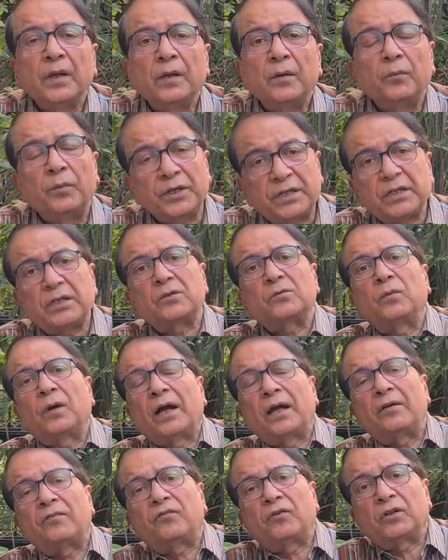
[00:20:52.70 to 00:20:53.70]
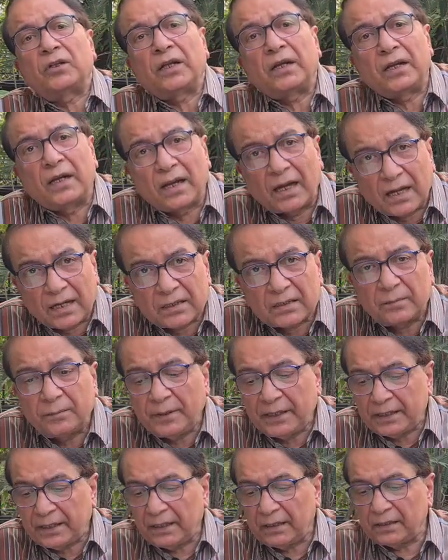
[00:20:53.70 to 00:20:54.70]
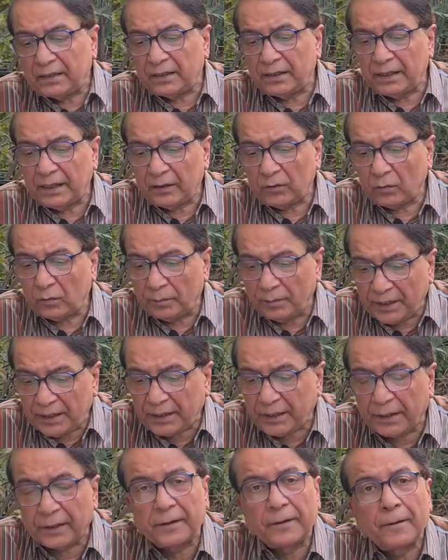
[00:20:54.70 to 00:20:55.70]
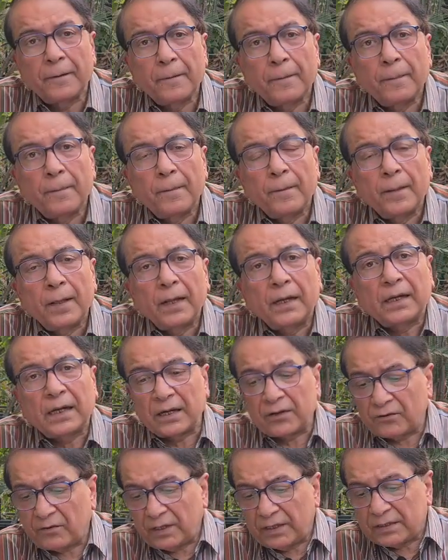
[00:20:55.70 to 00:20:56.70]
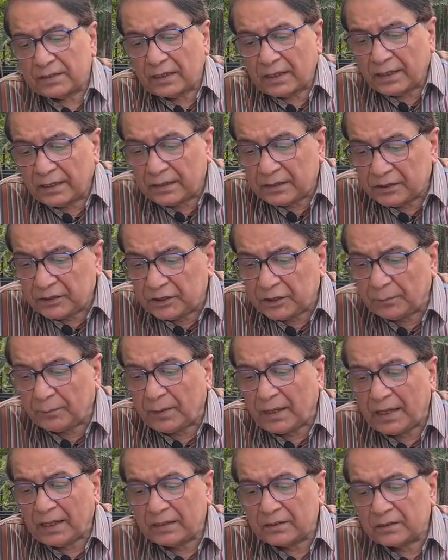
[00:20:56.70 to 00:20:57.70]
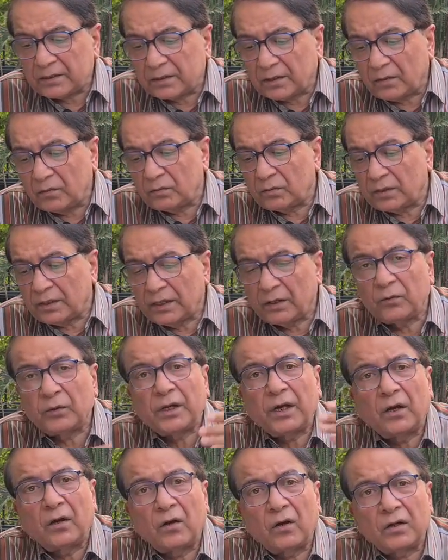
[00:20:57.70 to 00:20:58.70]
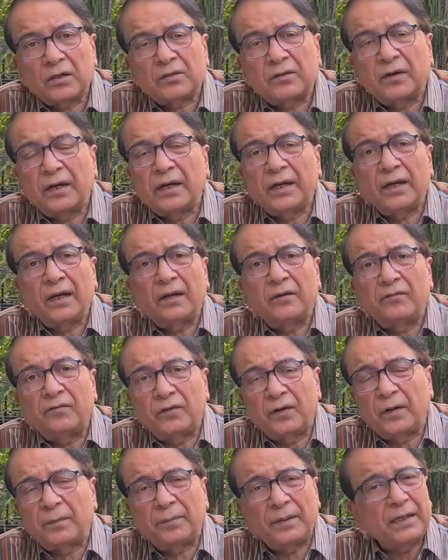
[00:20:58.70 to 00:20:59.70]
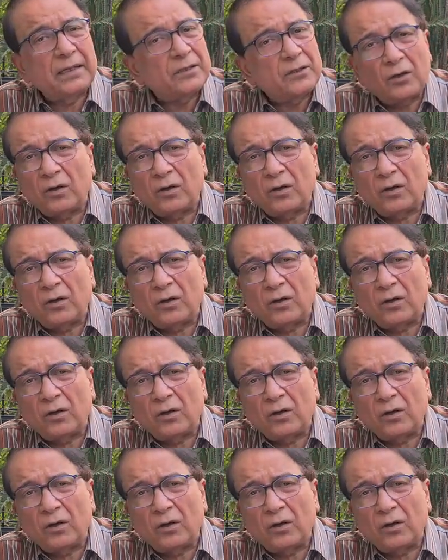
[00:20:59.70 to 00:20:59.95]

which is why for the last meeting, the NATO meeting, countries like Japan, South Korea, Australia, Philippines,